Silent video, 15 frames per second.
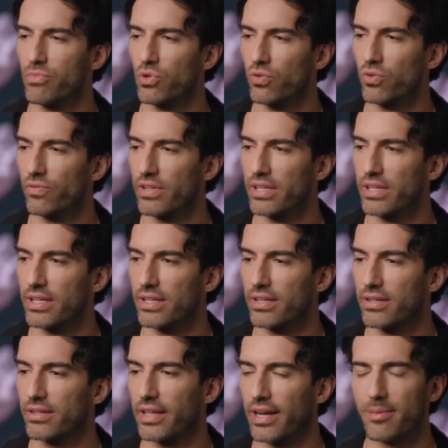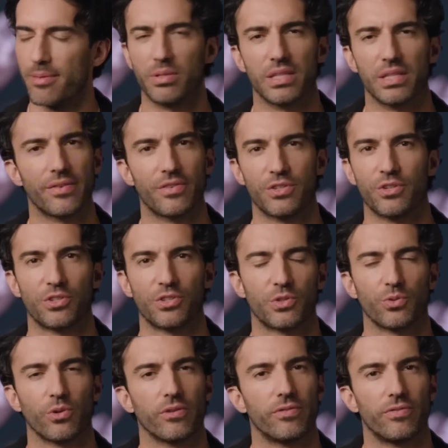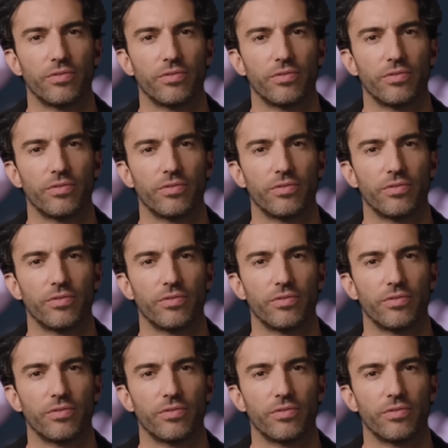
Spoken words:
are set to testify under oath in early